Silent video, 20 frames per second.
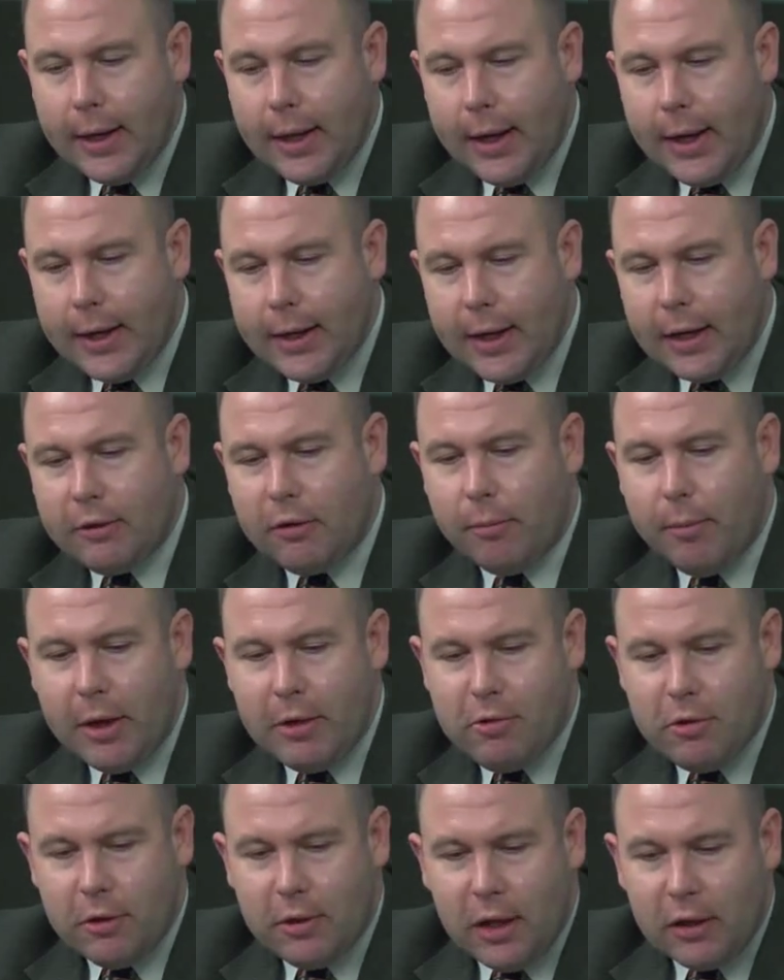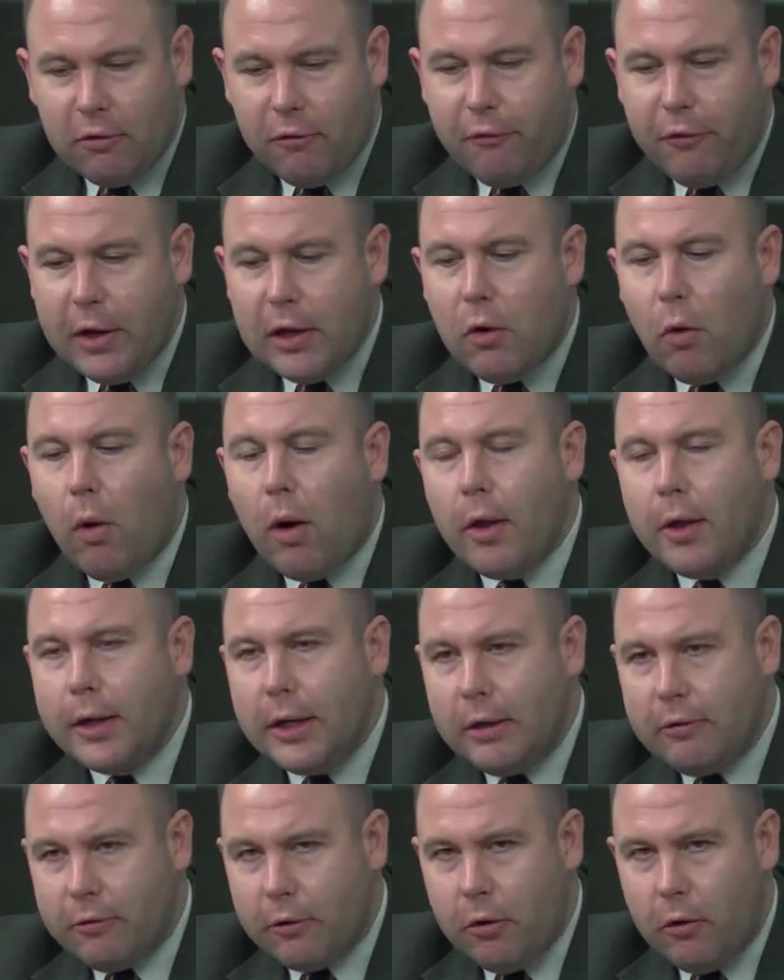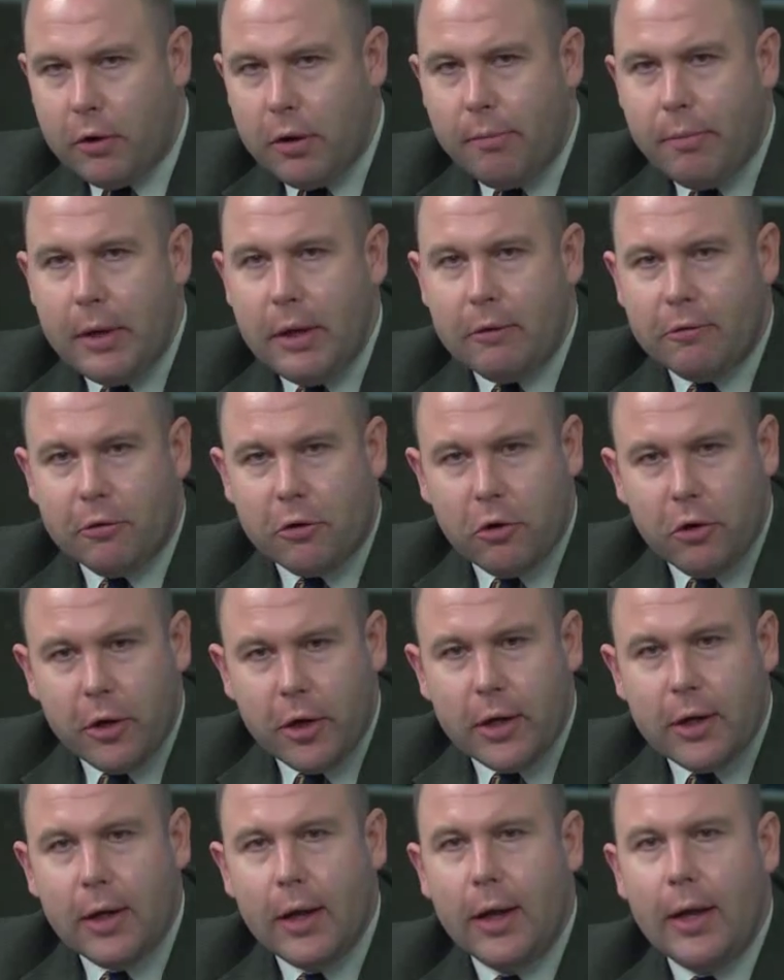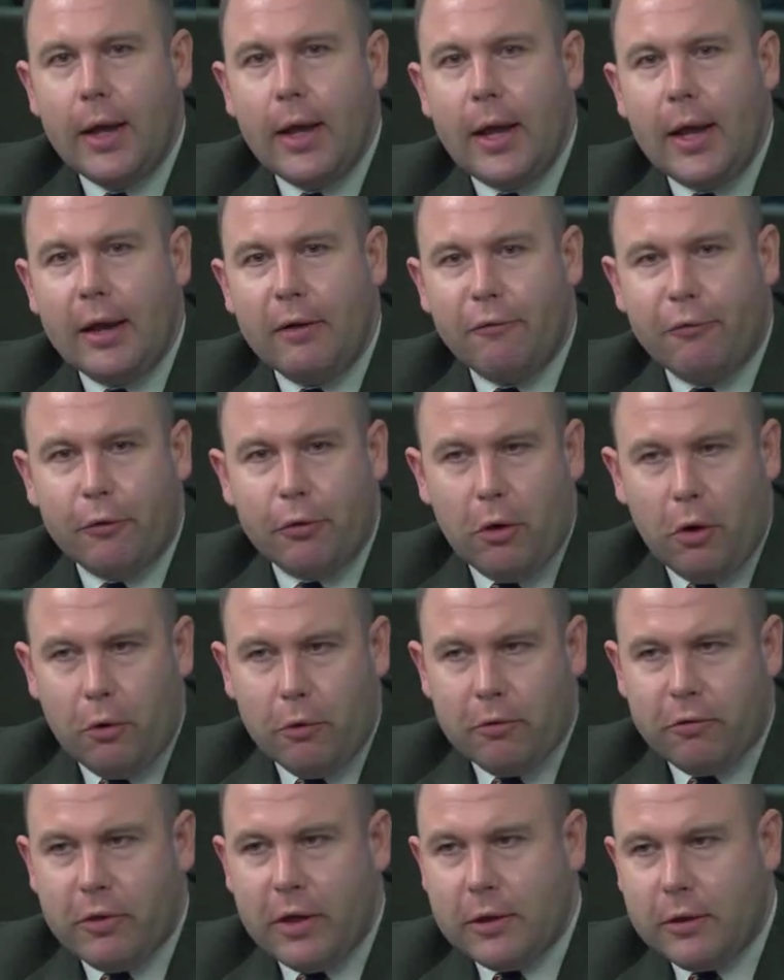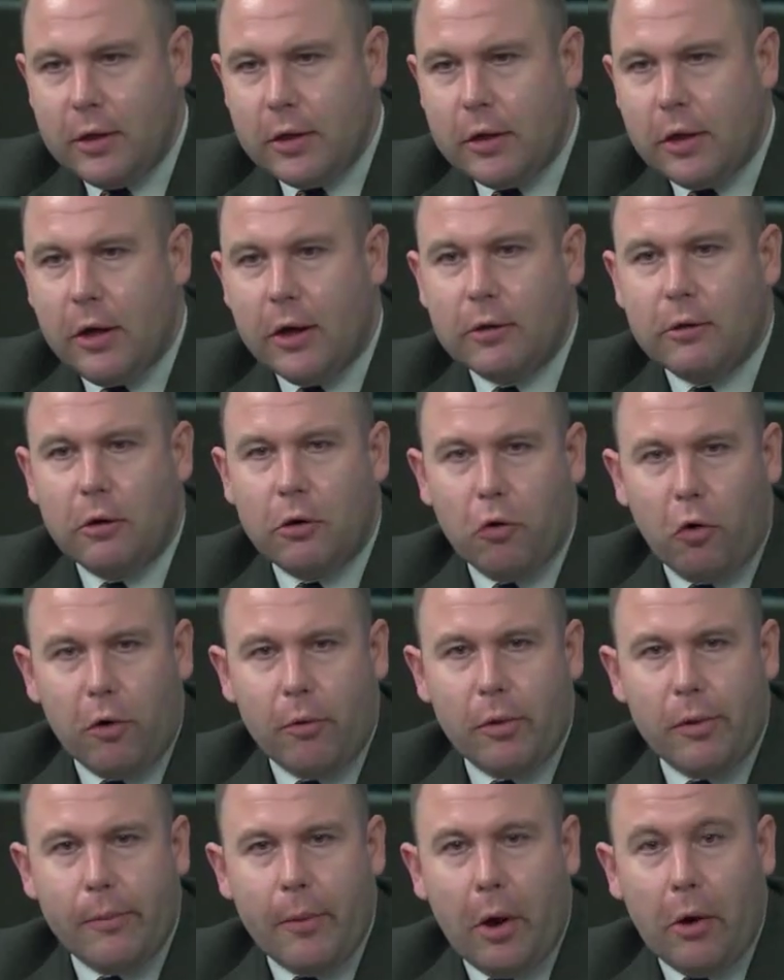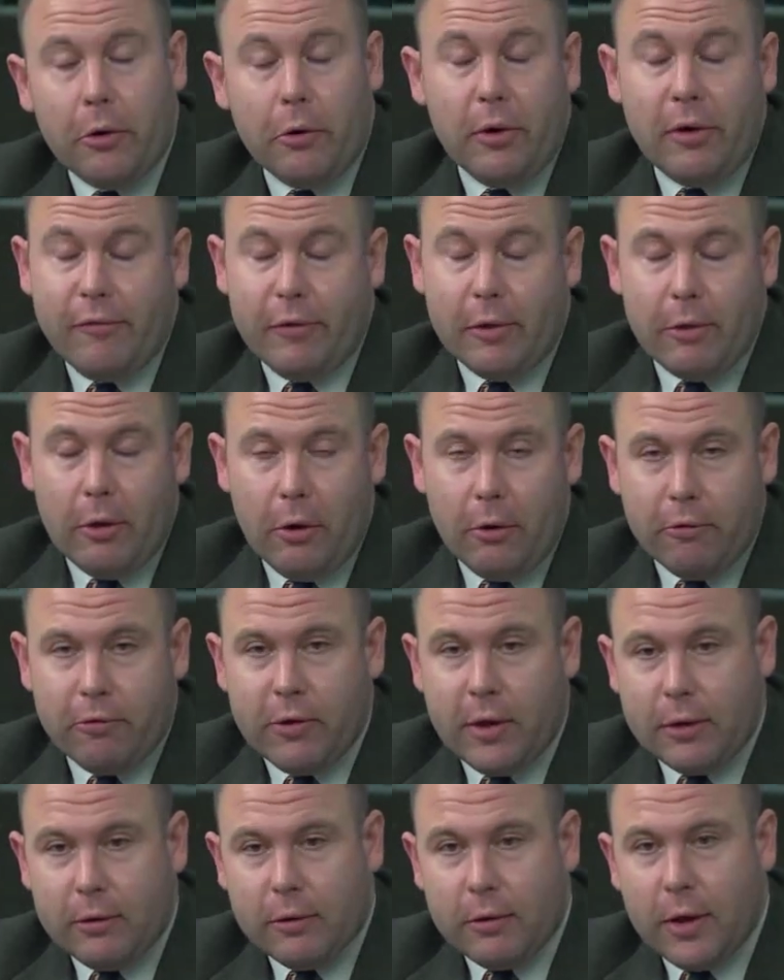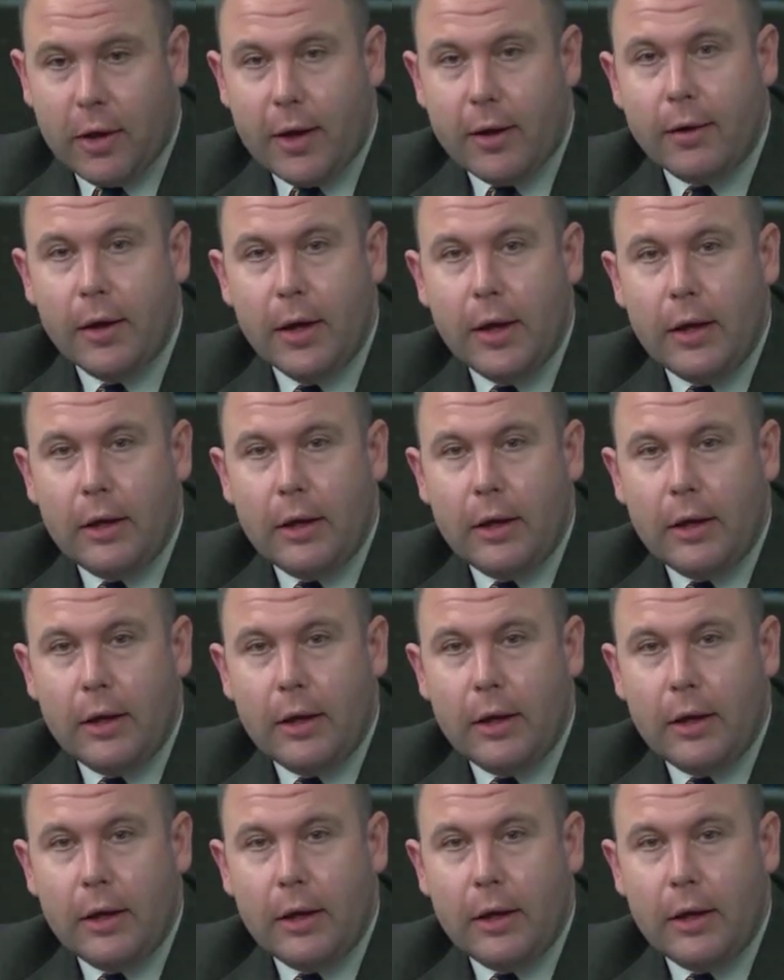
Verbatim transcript: Uh, not to mention that the feed quality isn't going to be as good, and for those that did cut the normal amount, or even those that uh,